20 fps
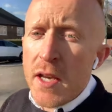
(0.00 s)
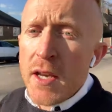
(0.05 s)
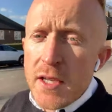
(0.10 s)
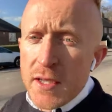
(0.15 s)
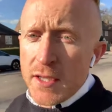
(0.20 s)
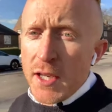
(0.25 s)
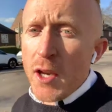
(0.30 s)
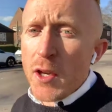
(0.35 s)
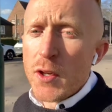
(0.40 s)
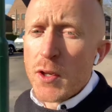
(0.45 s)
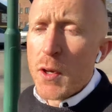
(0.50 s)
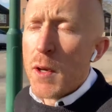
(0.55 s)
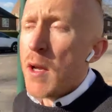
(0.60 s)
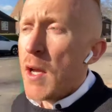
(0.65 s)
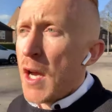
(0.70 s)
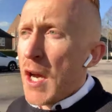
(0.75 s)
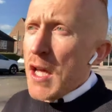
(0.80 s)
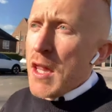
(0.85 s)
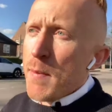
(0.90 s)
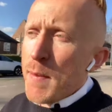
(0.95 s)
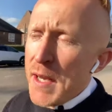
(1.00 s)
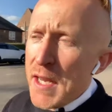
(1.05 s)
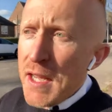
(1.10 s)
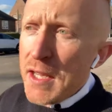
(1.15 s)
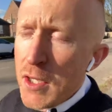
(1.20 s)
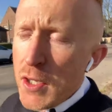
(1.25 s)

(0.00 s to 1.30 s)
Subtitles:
So at the minute